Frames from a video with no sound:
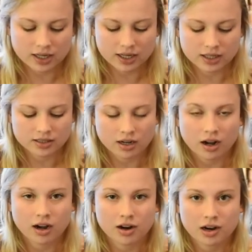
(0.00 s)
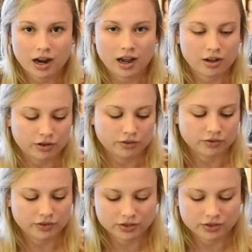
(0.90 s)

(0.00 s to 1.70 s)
is our elf.